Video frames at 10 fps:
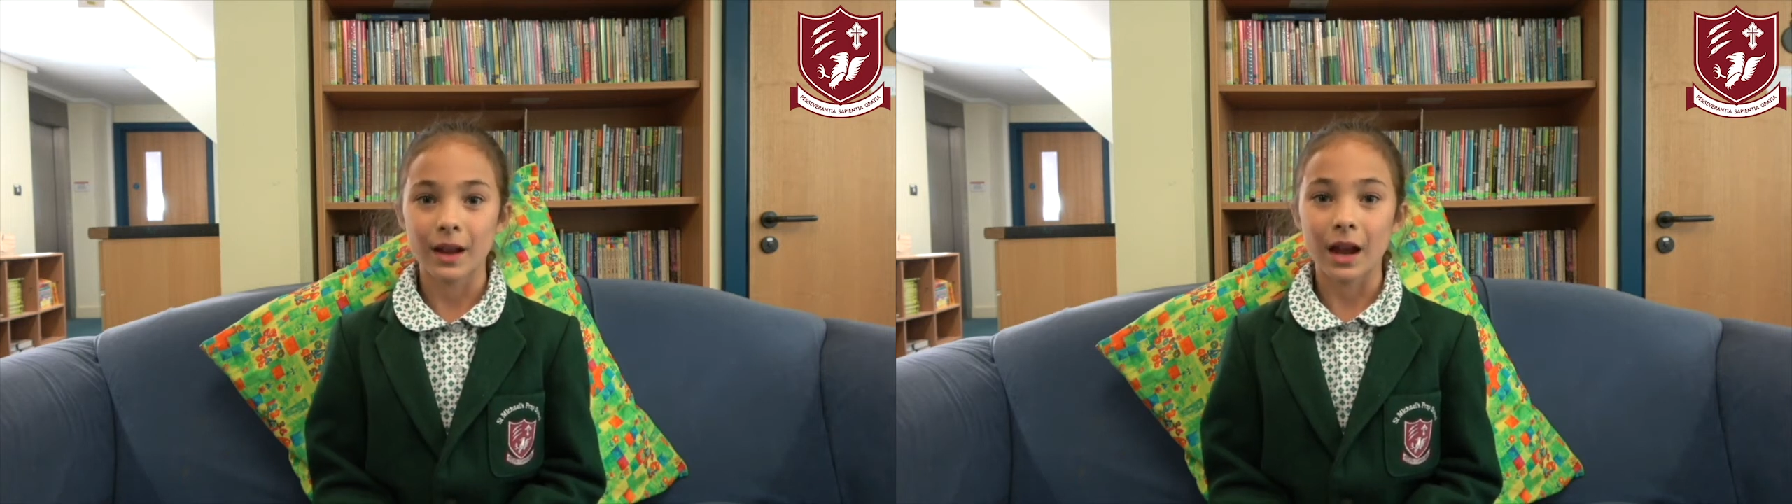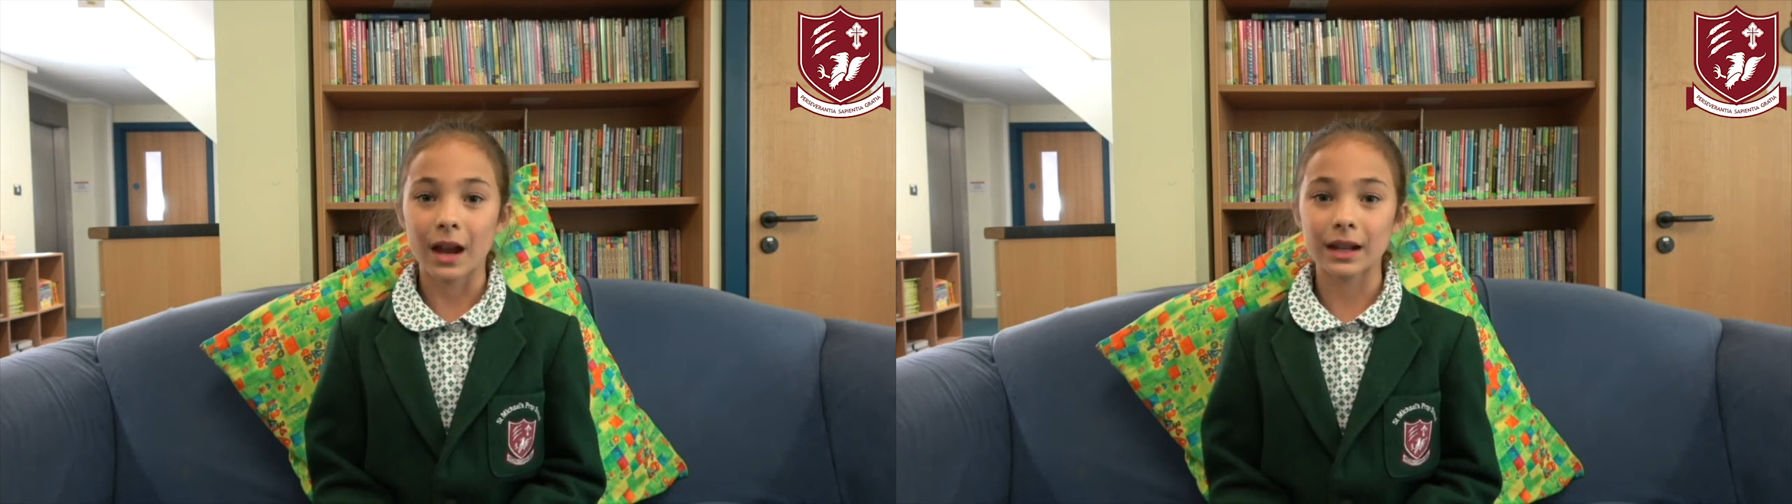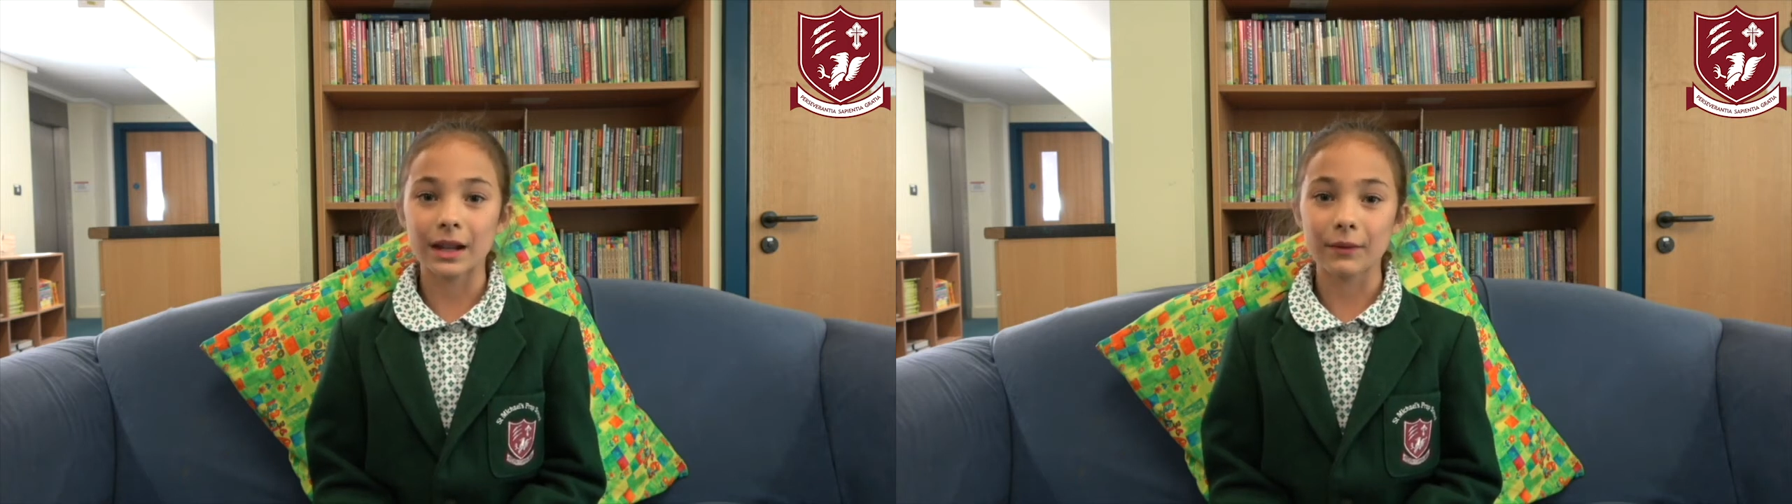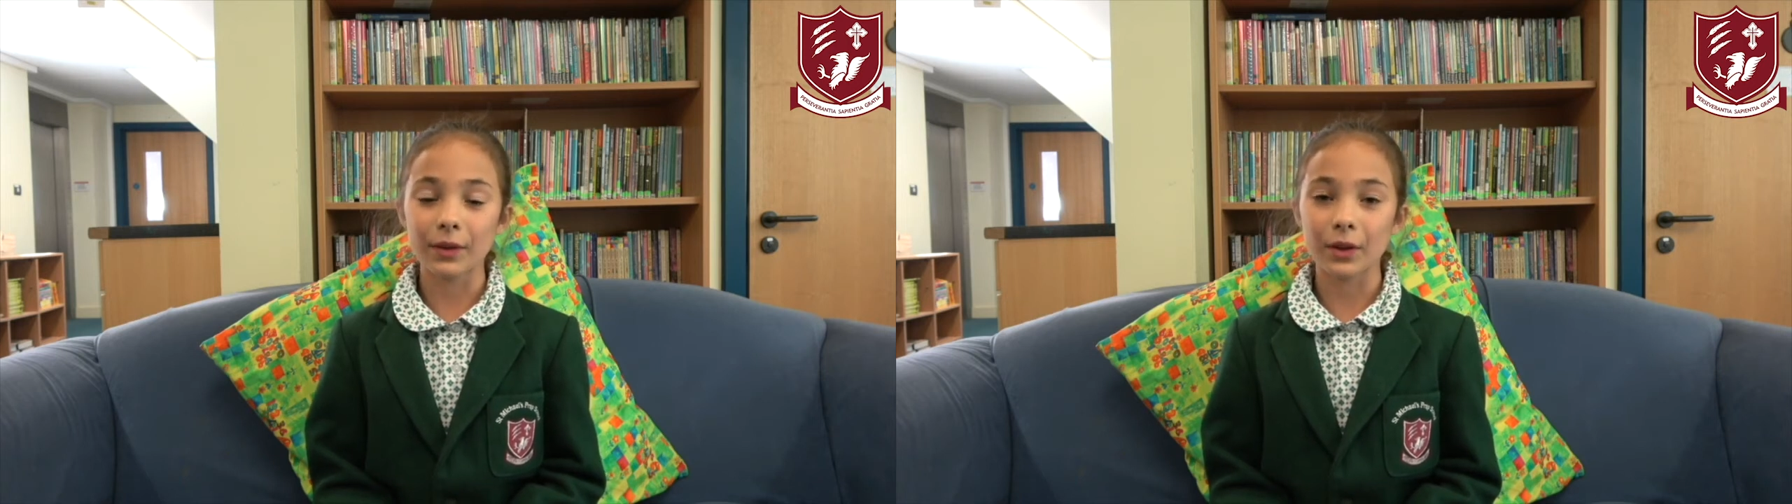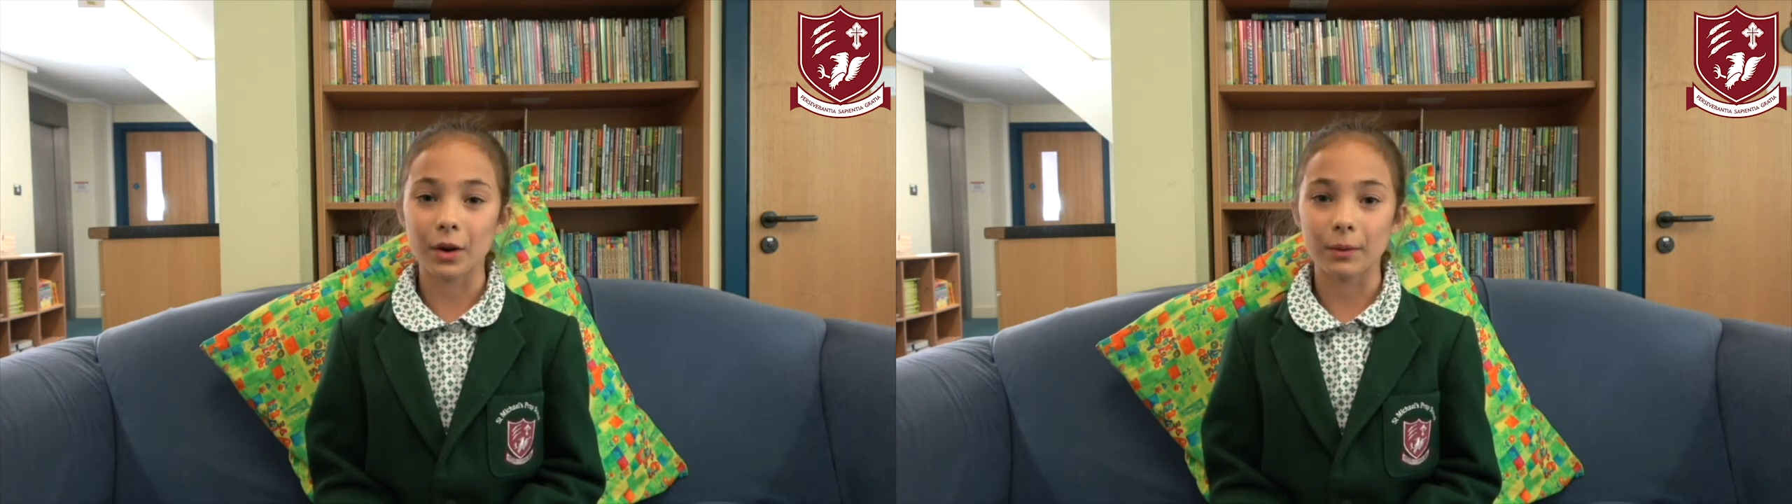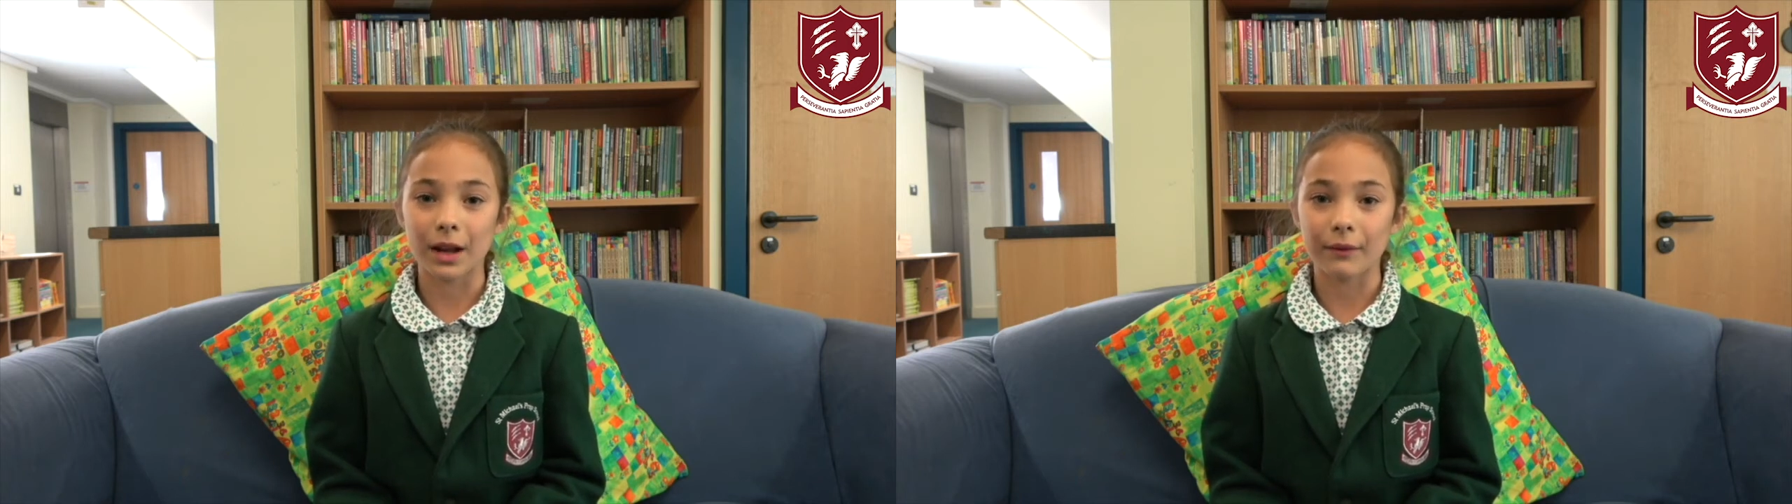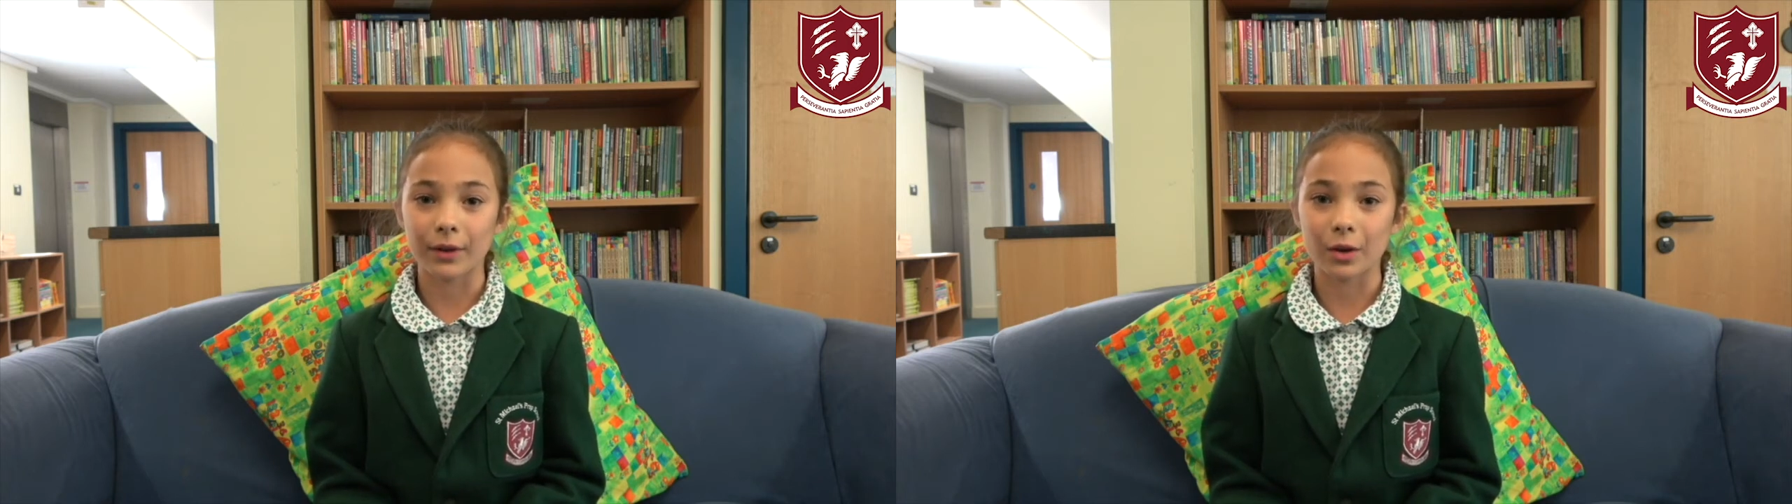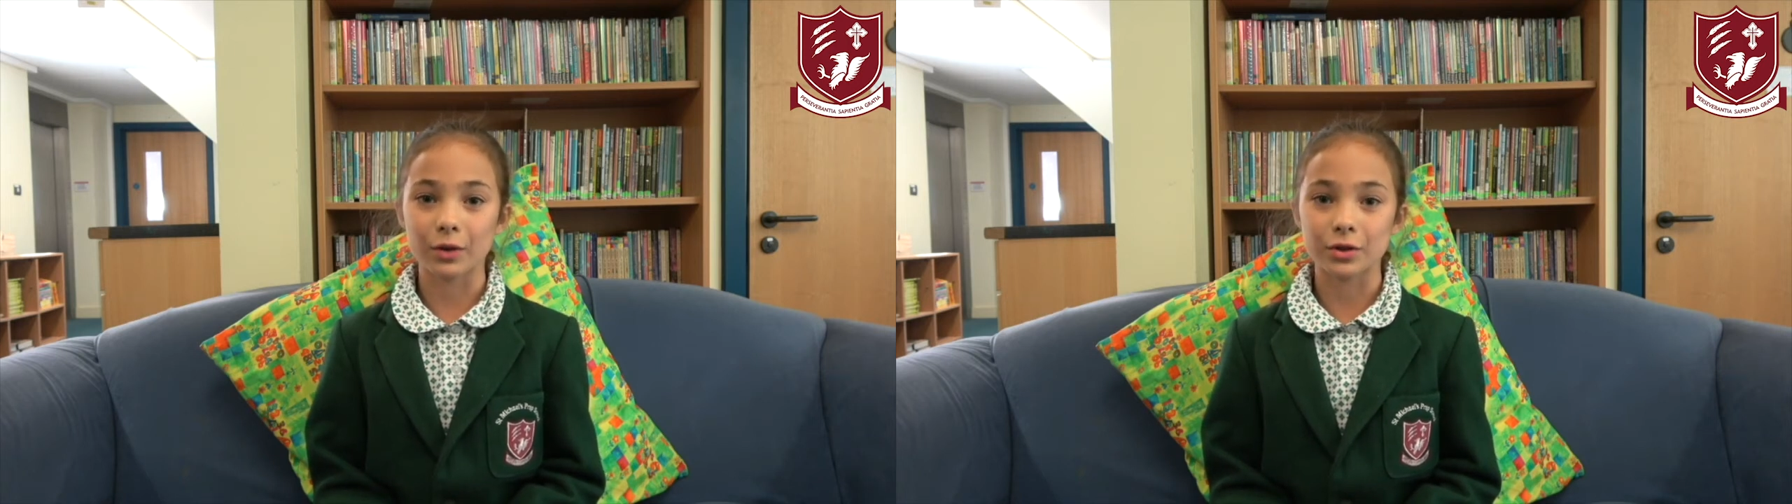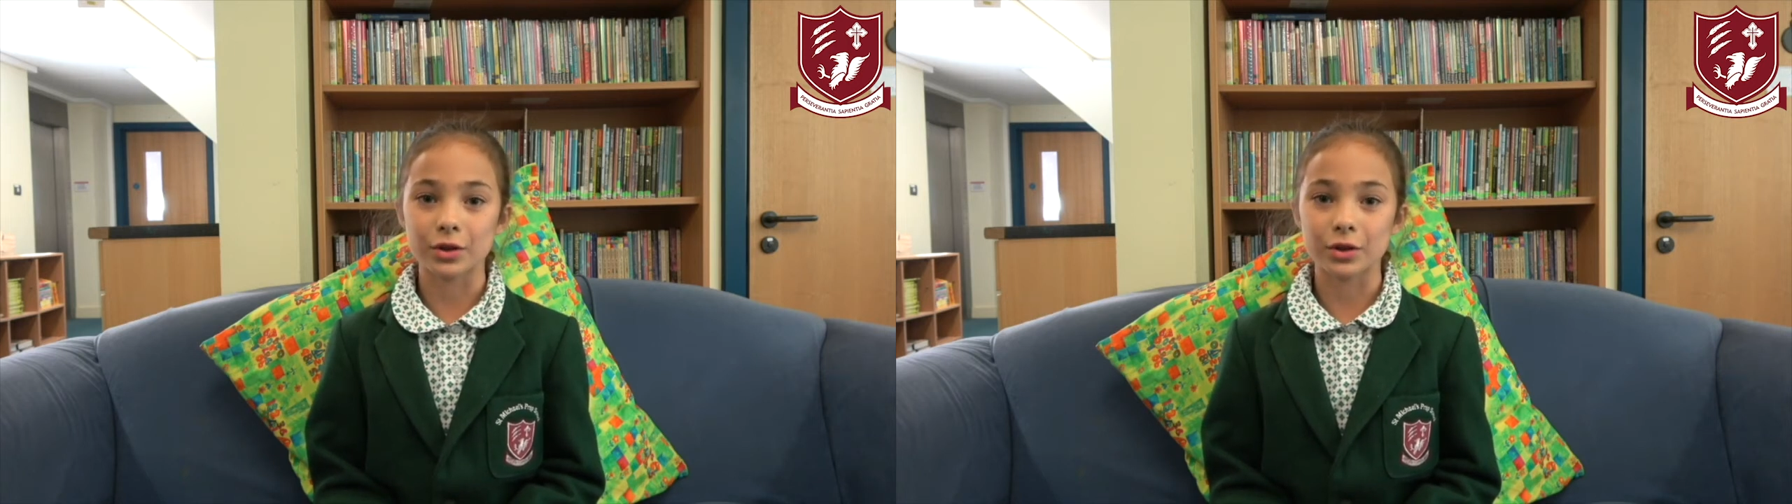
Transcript: And even though we haven't got